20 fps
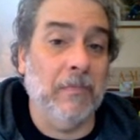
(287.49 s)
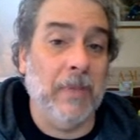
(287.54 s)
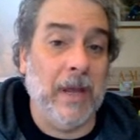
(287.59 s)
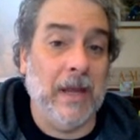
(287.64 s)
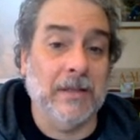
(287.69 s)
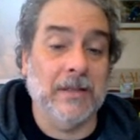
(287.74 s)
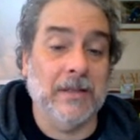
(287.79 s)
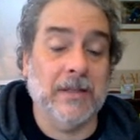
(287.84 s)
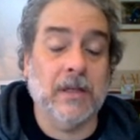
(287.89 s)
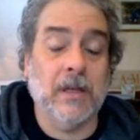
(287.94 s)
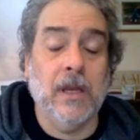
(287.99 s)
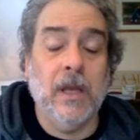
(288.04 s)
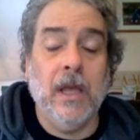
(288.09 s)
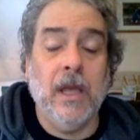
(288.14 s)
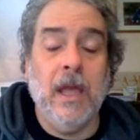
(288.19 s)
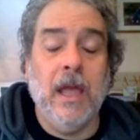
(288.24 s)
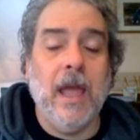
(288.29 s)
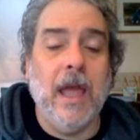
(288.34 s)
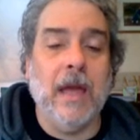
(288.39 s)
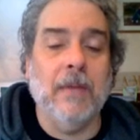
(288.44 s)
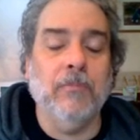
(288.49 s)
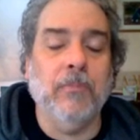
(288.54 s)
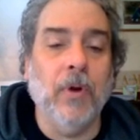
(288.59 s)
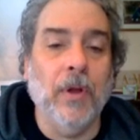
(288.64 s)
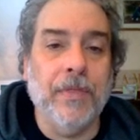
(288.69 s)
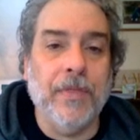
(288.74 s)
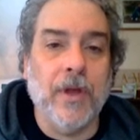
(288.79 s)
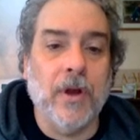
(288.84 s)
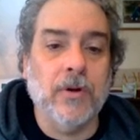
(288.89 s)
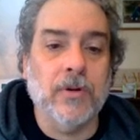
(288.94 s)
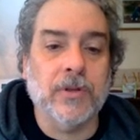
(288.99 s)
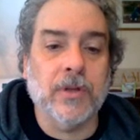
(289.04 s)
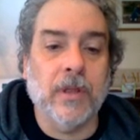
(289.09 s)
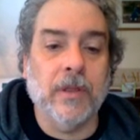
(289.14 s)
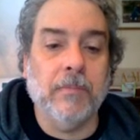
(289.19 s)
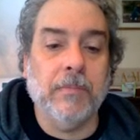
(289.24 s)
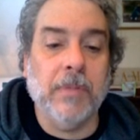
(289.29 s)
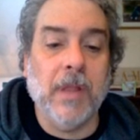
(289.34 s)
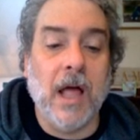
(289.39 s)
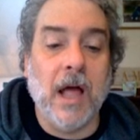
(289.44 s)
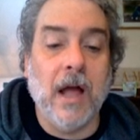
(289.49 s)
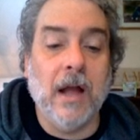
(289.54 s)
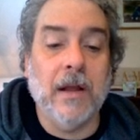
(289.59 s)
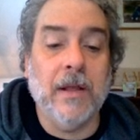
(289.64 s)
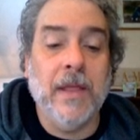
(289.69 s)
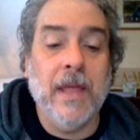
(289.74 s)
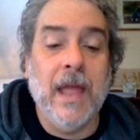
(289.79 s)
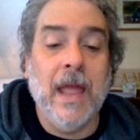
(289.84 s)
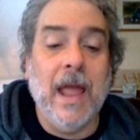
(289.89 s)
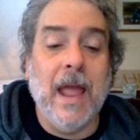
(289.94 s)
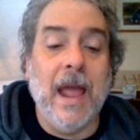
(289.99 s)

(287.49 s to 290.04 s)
and paste and put those on the blog,